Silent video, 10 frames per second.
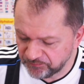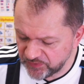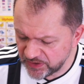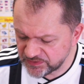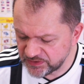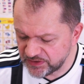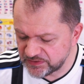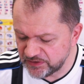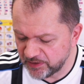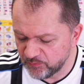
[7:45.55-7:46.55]
This
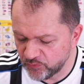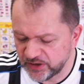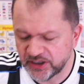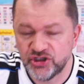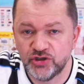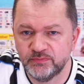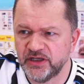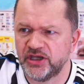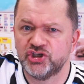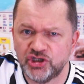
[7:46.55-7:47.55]
is like more like
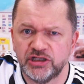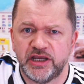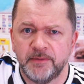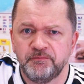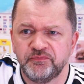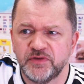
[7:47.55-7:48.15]
a chili.